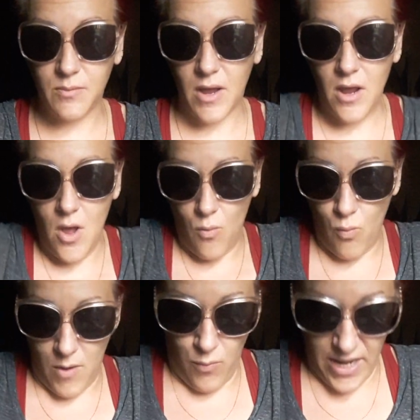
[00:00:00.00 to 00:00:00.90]
but
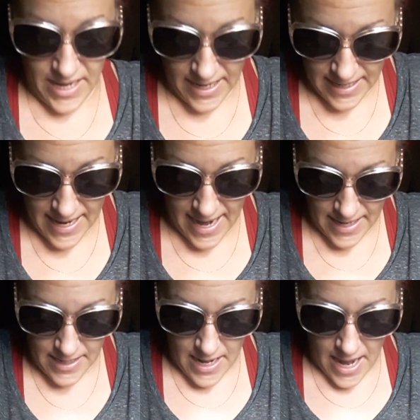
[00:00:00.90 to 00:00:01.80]
when we can
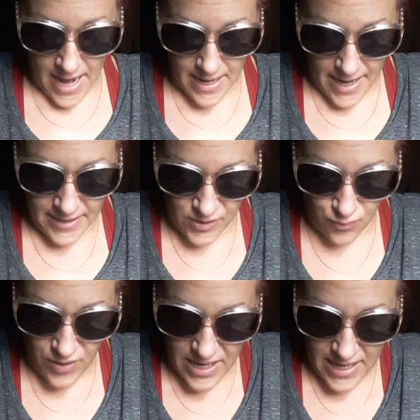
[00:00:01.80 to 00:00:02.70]
get a nice
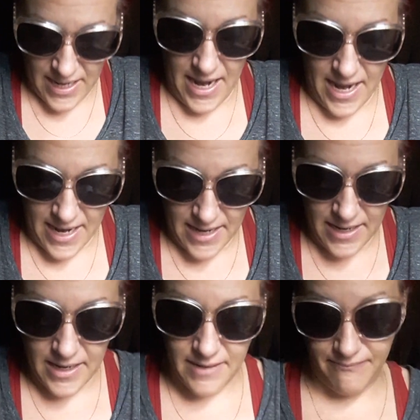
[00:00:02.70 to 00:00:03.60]
reading in,